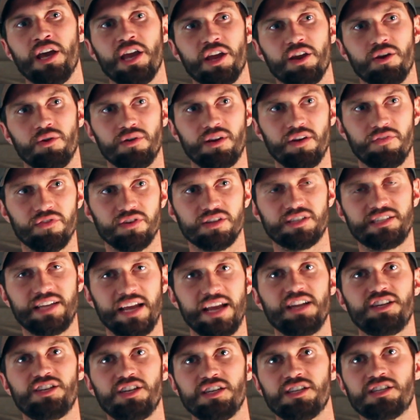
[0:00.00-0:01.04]
you know, different
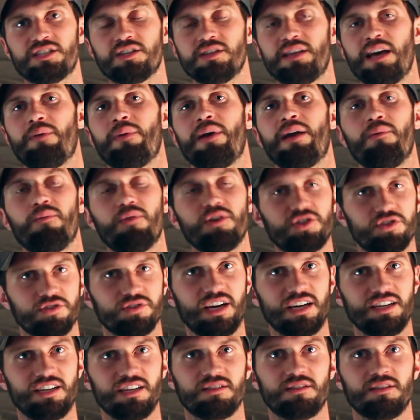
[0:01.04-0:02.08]
stages, so that way once your
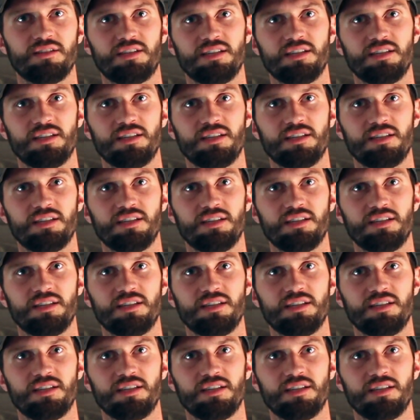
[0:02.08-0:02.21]
digestive